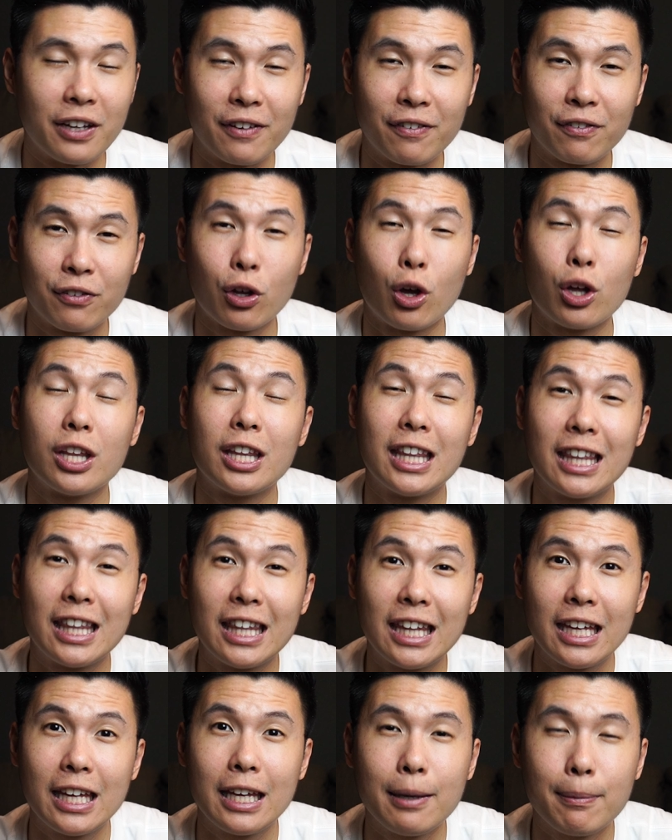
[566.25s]
if not
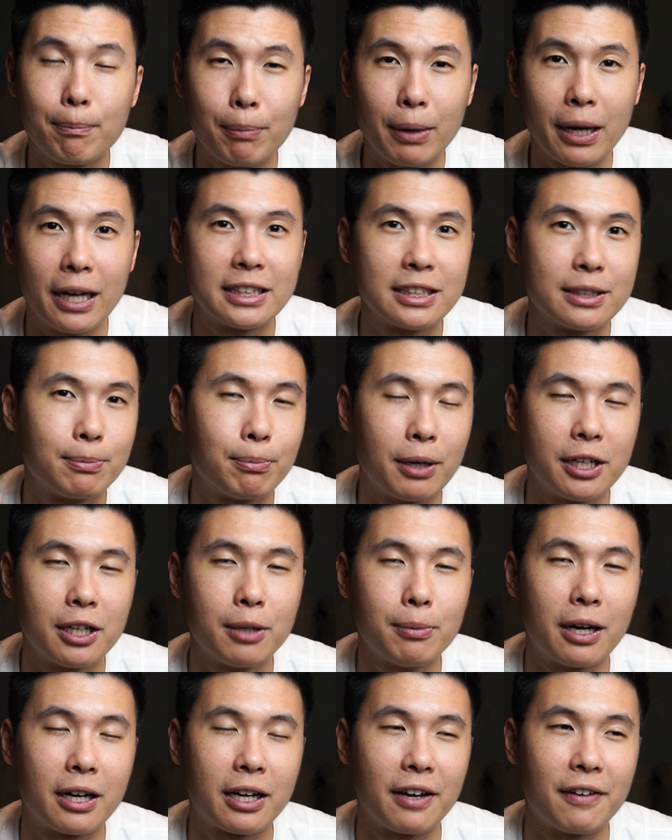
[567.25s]
the best money
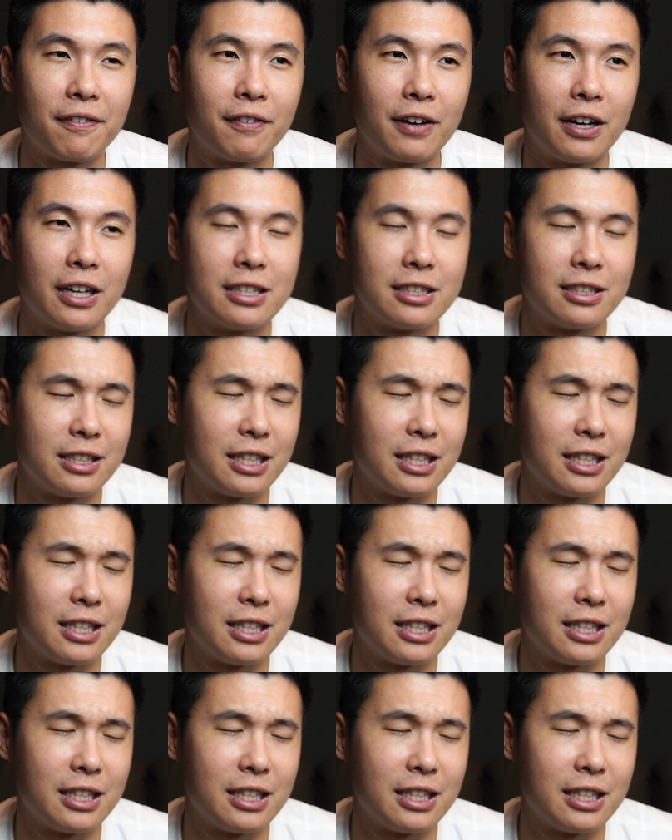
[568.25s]
market funds.